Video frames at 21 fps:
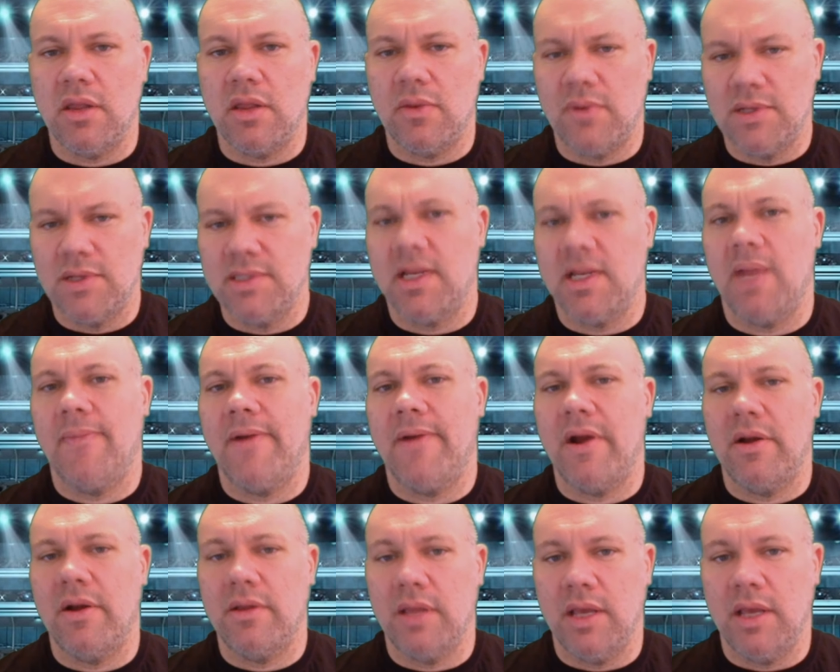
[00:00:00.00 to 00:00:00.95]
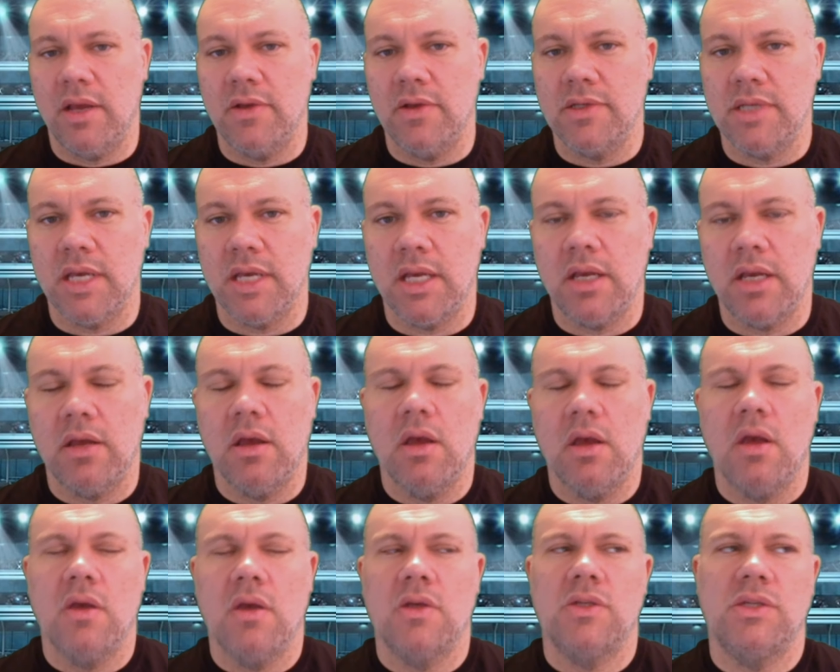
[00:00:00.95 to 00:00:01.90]
ones that I'm currently using.
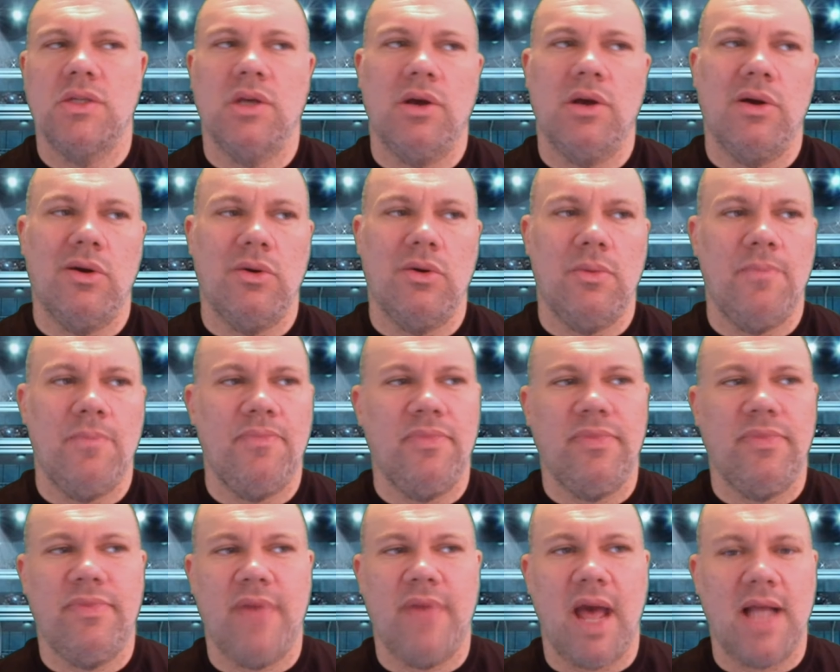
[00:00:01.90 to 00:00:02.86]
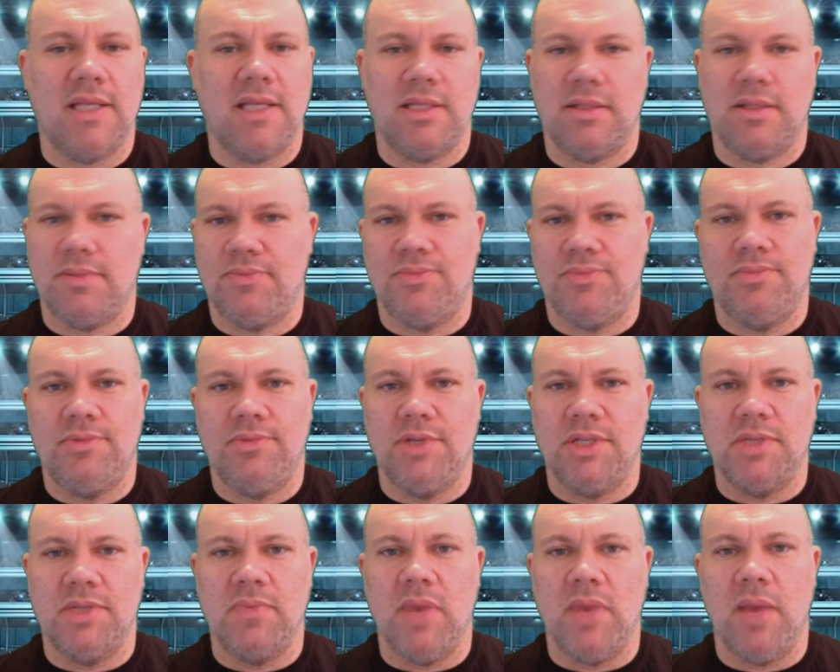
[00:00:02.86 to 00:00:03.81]
So that's
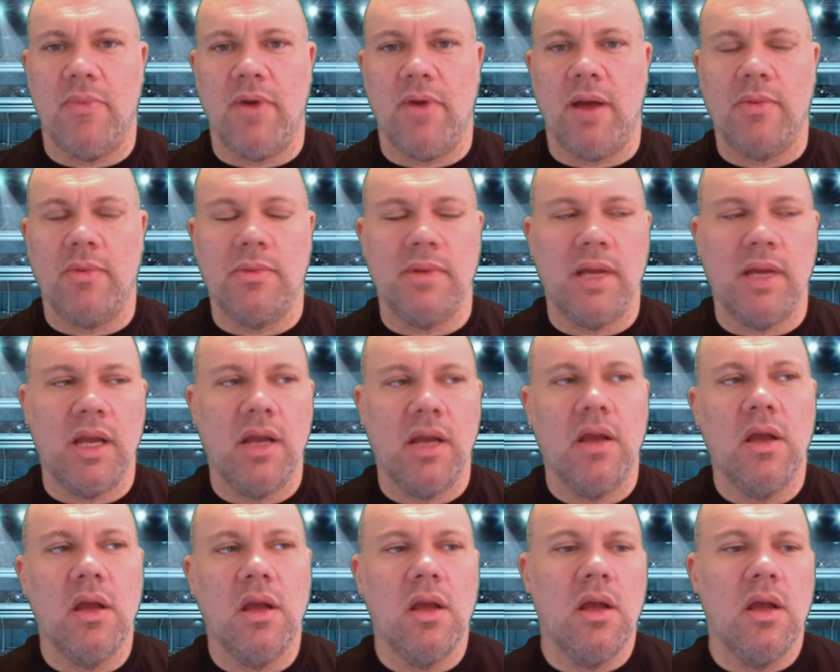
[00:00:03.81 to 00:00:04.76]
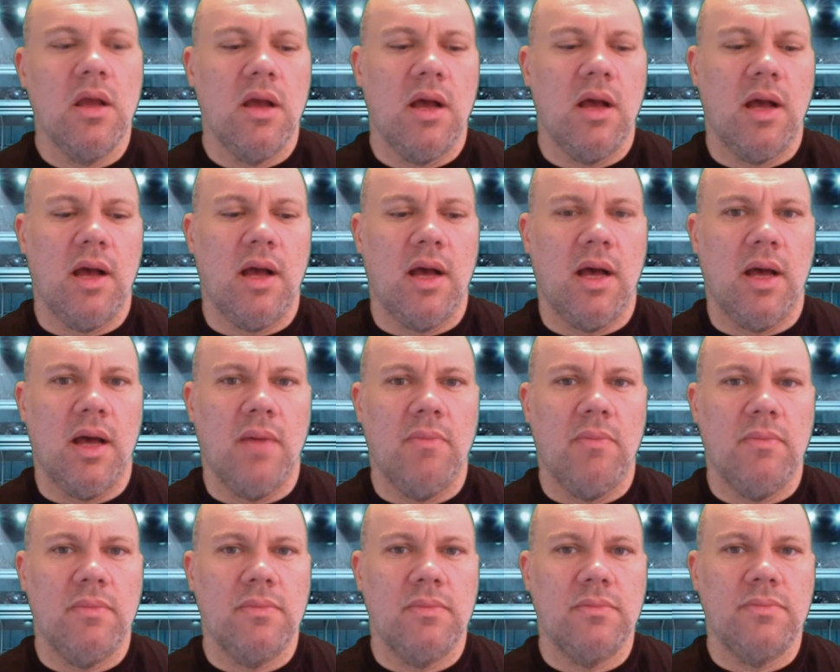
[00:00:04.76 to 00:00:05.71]
just me probably.
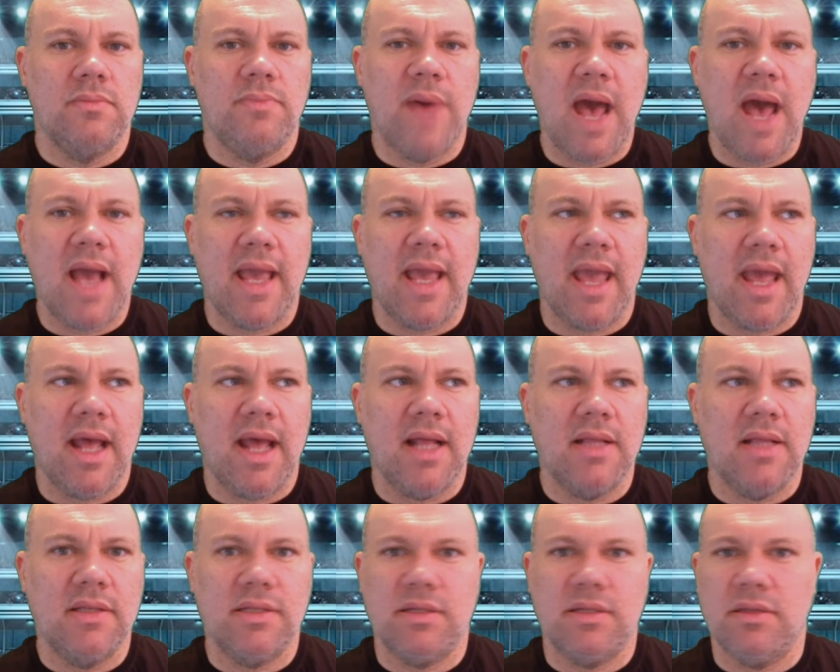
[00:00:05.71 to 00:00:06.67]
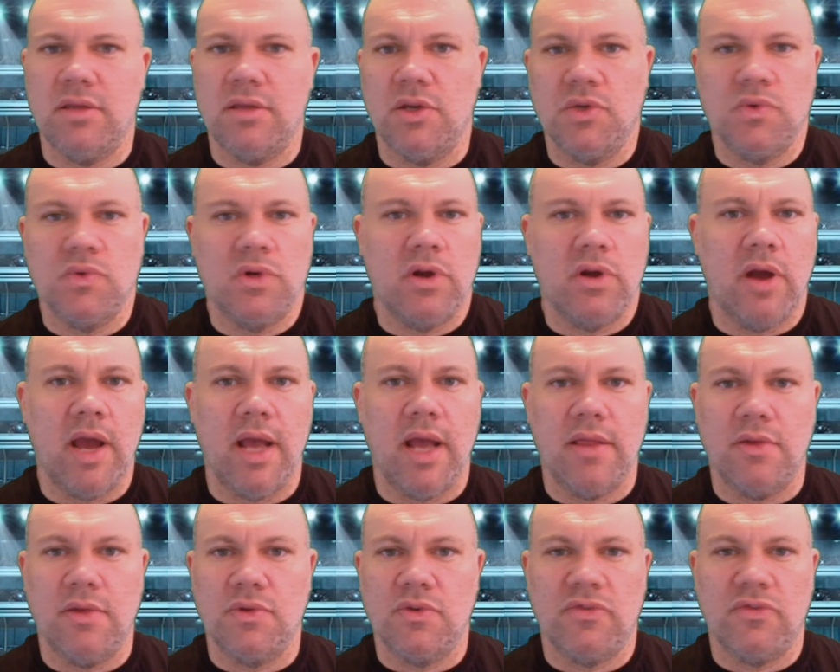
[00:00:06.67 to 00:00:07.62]
Backhands, those were
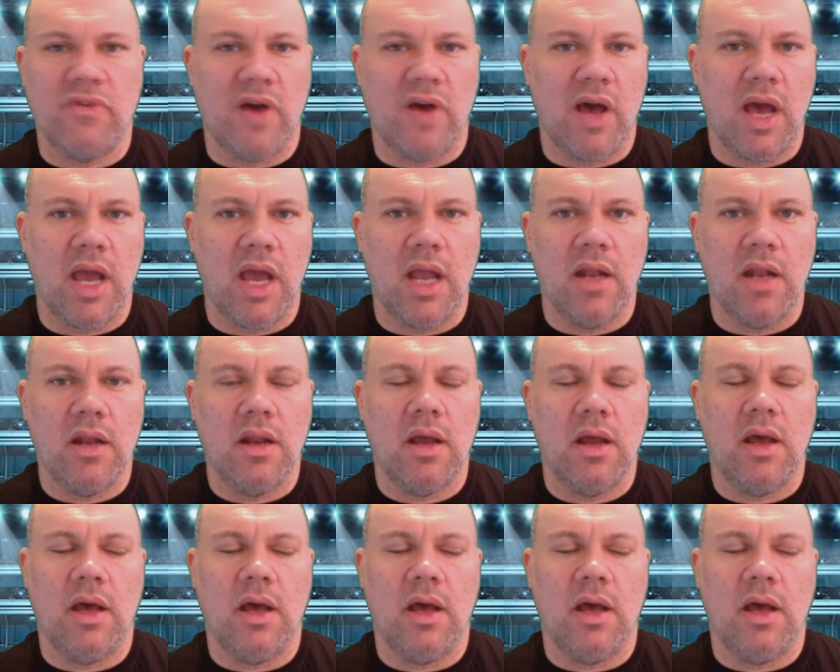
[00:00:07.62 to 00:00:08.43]
great. Those were fine.